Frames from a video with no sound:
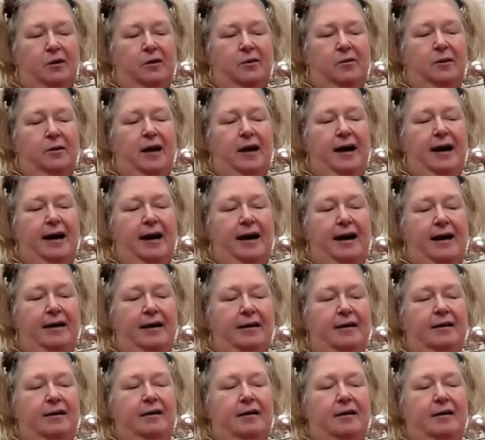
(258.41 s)
You
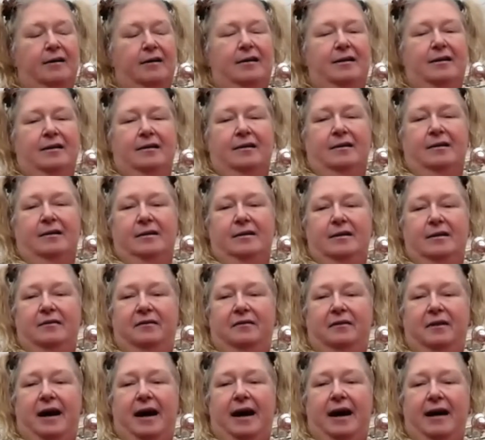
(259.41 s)
had D
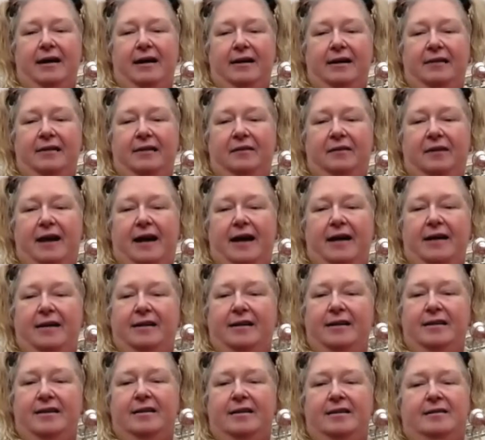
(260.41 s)
flat, E flat,
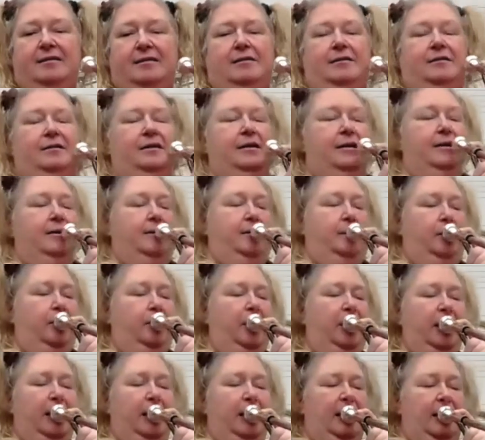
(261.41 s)
D, C.
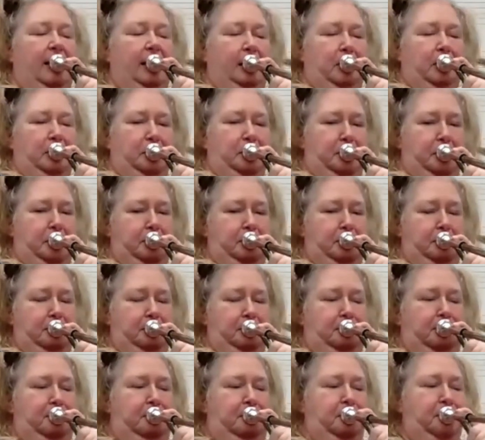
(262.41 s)

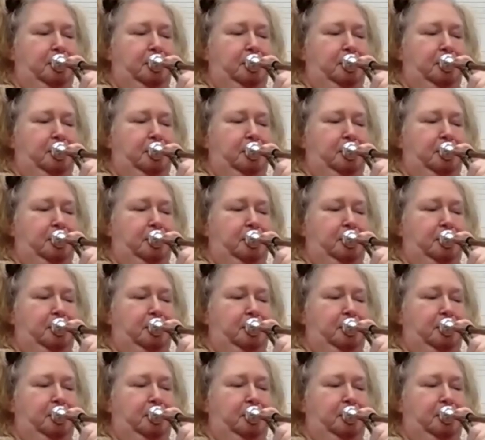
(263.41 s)
And